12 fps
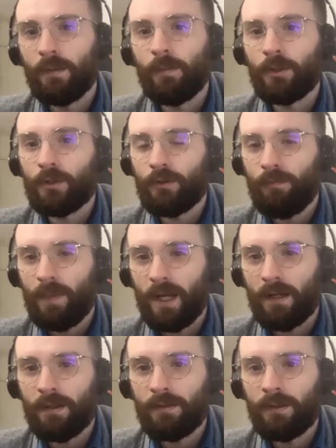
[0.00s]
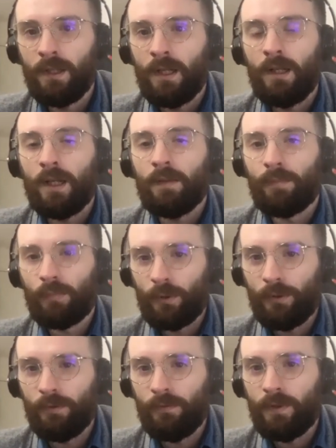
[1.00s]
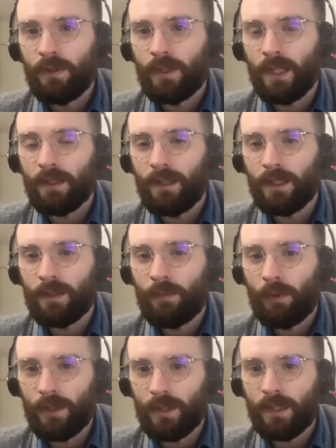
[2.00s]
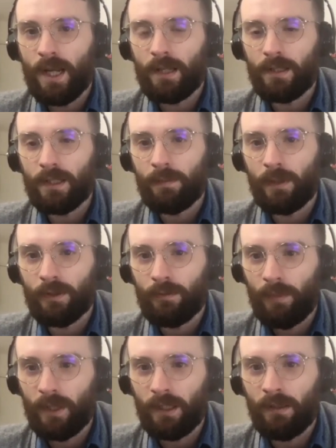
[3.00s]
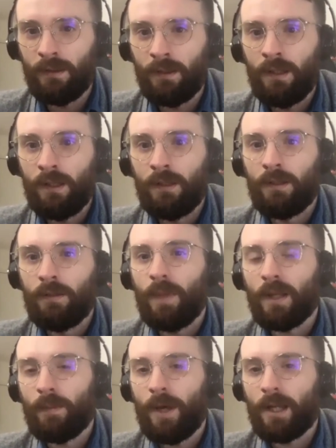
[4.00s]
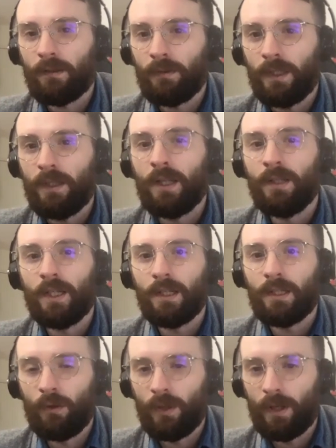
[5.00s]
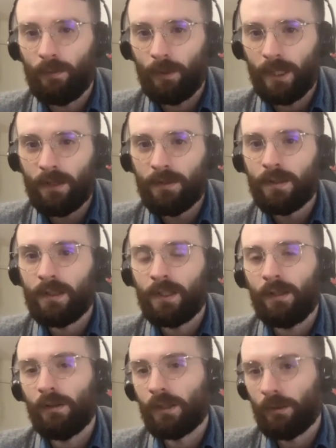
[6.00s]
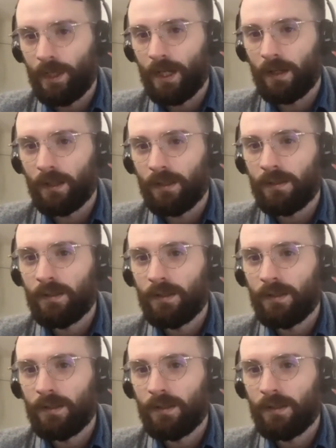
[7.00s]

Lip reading: a bunch of math and proved that this person had this amount of money mathematically. And then it told everybody else and they all agreed on it.